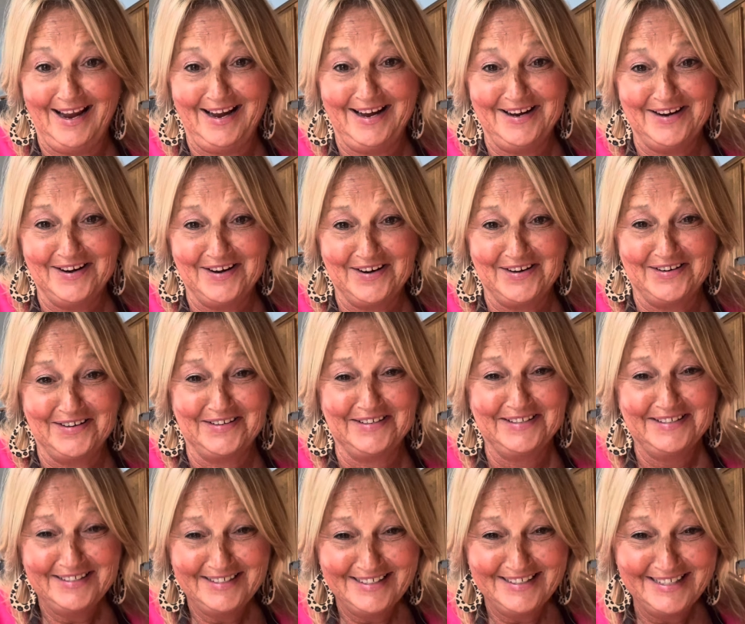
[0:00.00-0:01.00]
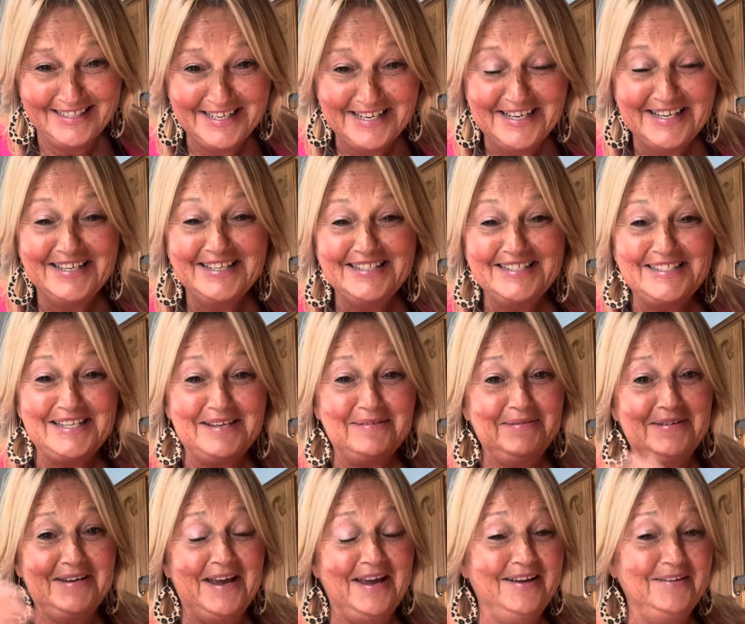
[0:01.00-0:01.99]
hair
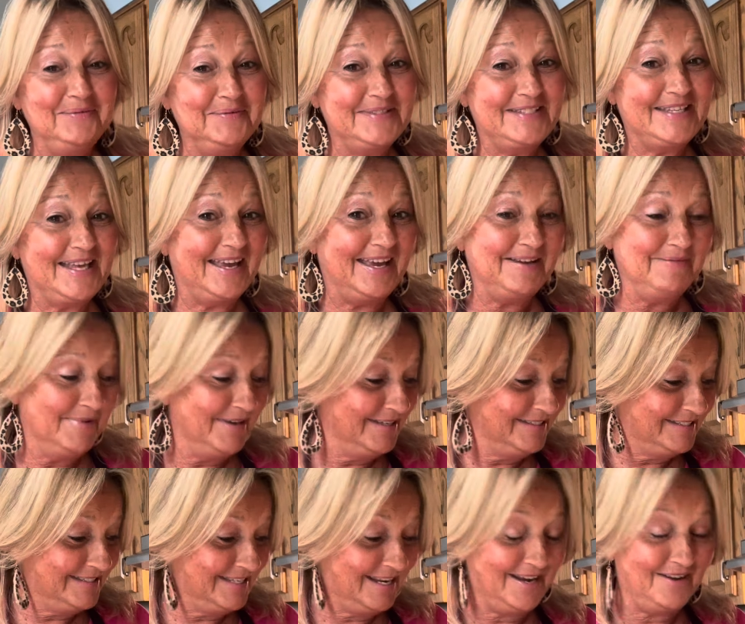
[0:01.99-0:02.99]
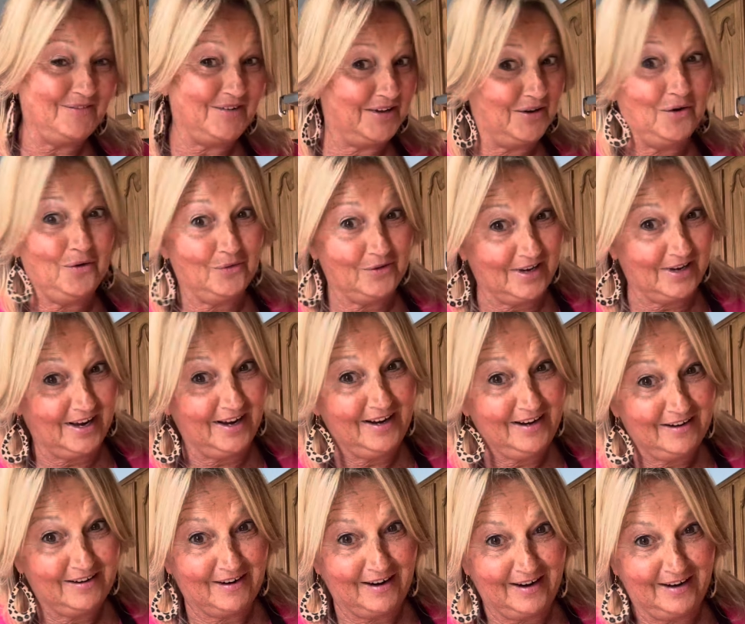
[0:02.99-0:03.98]
sometimes I must have I don't
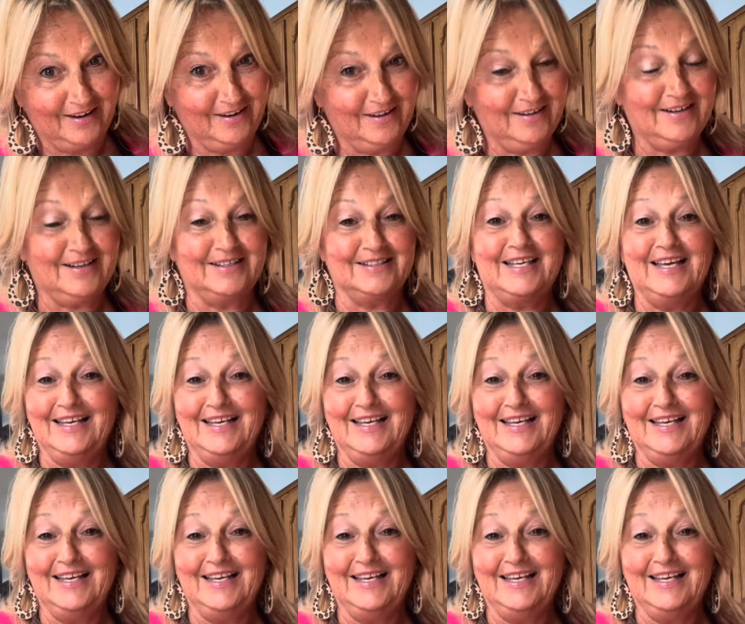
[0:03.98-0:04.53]
care hair because